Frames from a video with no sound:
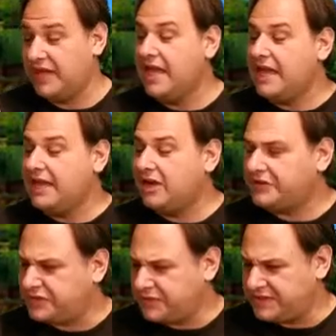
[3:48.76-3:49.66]
He
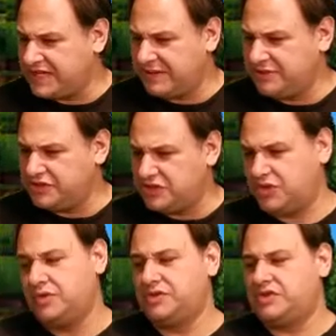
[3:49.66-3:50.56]
also examined
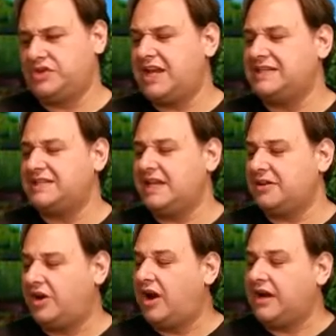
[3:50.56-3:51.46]
Stuart's chest
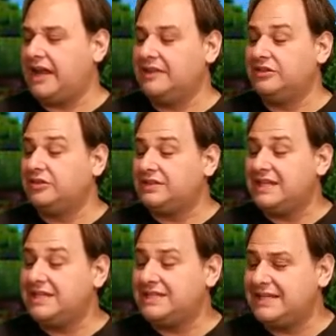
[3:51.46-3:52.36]
and heart and looked
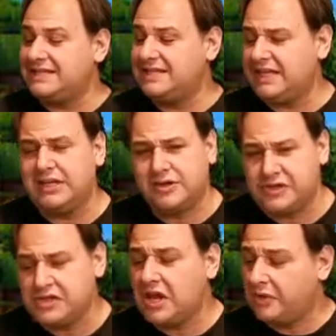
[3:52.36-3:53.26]
into his
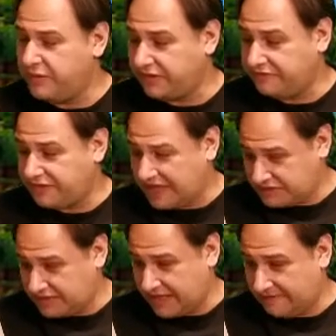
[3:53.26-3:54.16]
ears with a
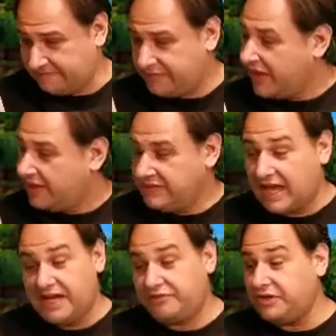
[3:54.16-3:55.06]
flashlight.
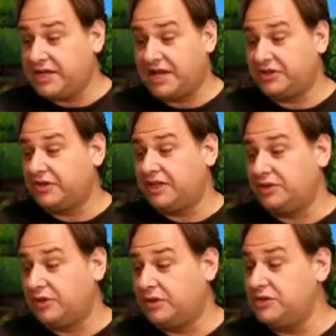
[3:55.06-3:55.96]
Not every doctor
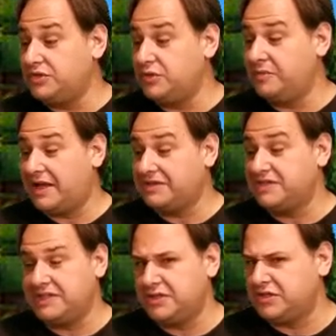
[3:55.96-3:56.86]
can look into a
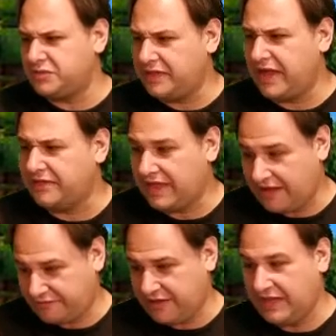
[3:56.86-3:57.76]
mouse's ears without
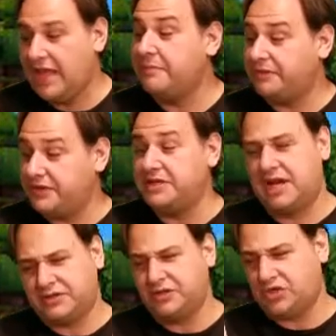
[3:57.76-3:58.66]
laughing, but the
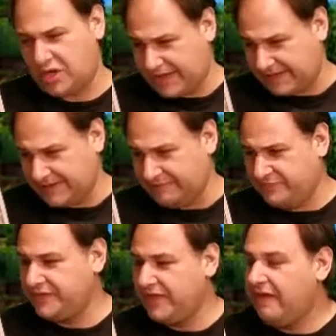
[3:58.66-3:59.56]
doctor tried.
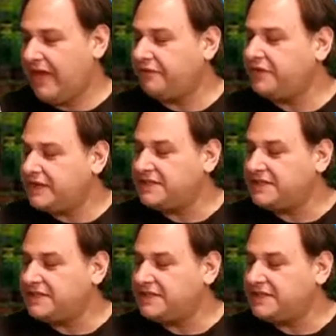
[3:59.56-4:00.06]
Everything